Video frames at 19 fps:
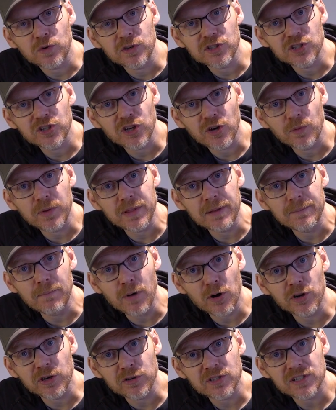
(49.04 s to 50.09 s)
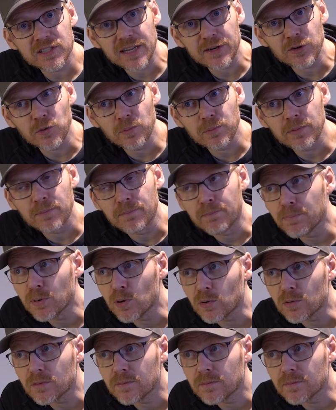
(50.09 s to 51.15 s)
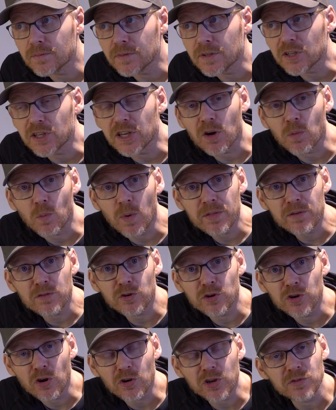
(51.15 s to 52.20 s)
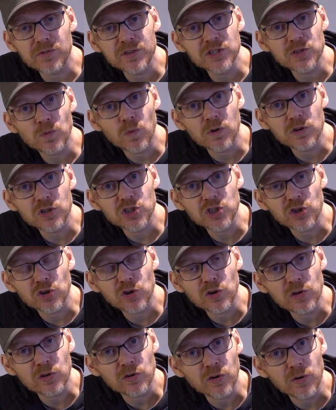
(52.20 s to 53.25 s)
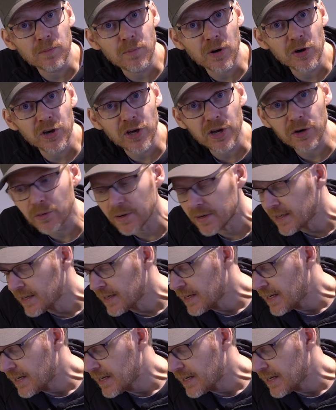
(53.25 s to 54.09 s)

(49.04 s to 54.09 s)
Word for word: wanted to go with a mono setup, but you know whether or not you're into one shot color or mono,